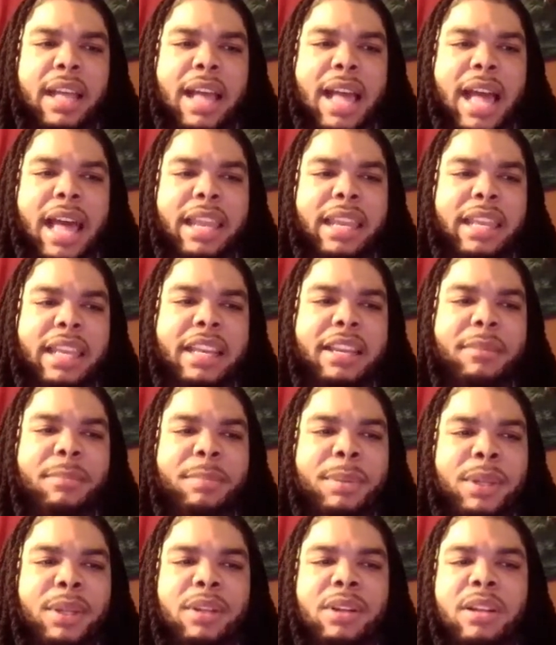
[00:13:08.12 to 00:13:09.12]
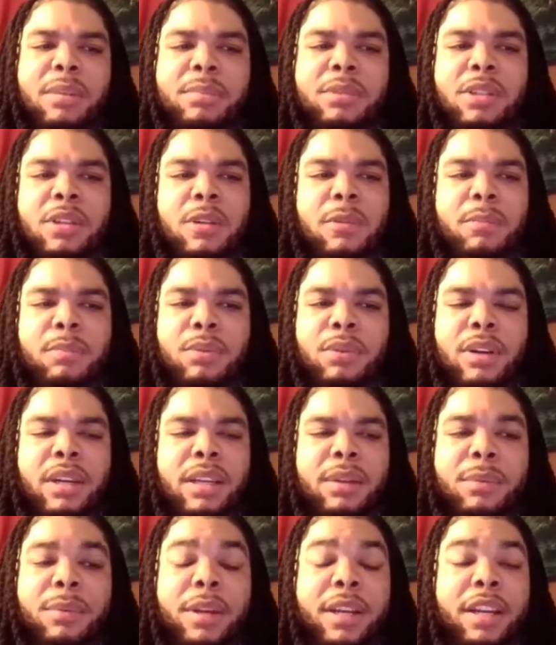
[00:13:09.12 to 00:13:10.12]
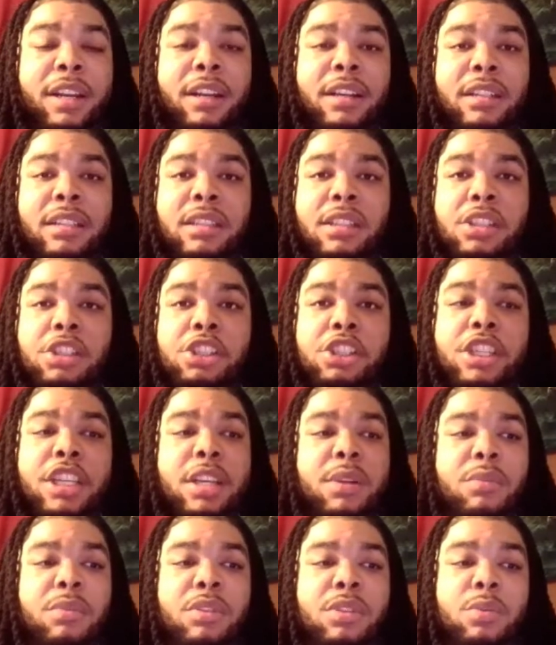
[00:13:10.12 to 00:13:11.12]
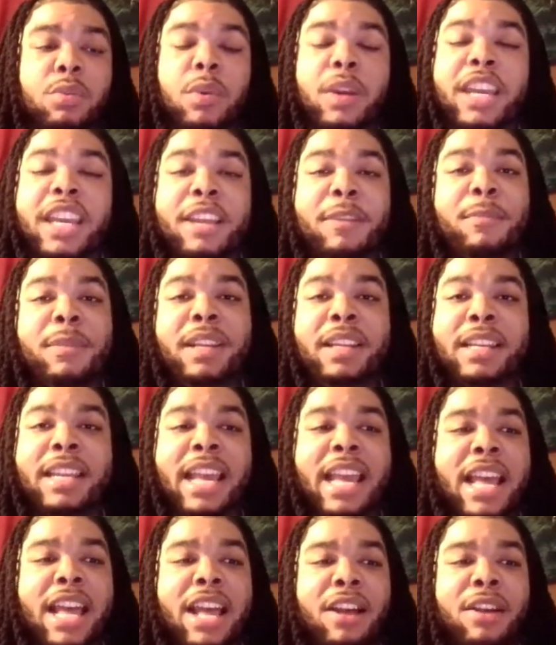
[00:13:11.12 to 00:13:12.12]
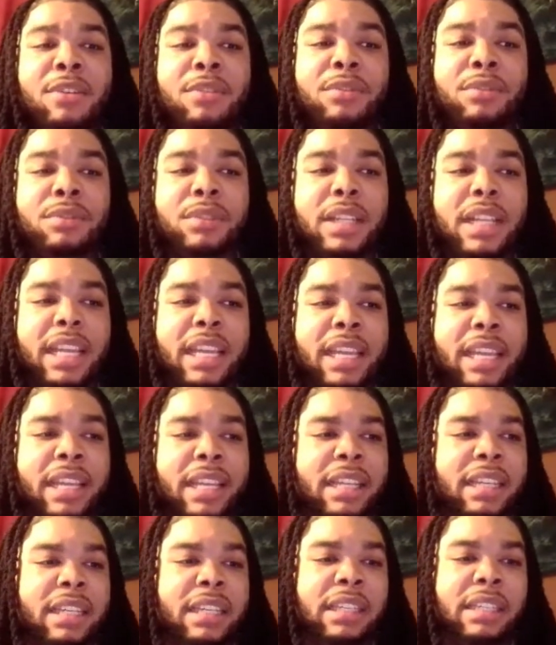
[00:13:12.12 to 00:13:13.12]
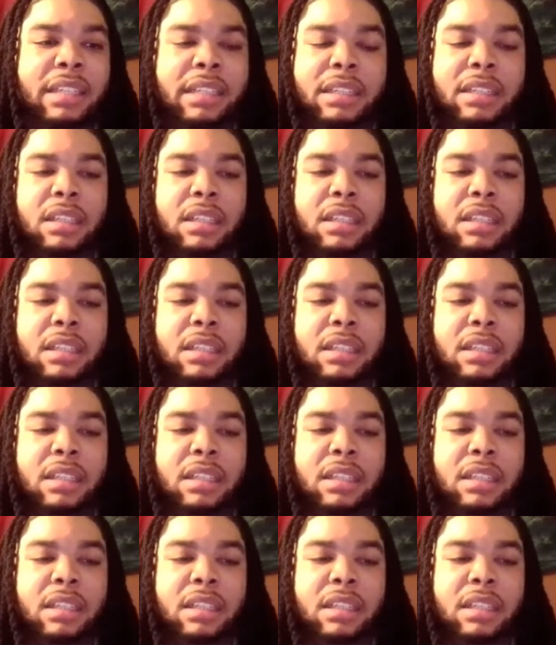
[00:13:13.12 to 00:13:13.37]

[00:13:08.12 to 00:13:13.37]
I let it build up to the point where the shit was weighing me down, and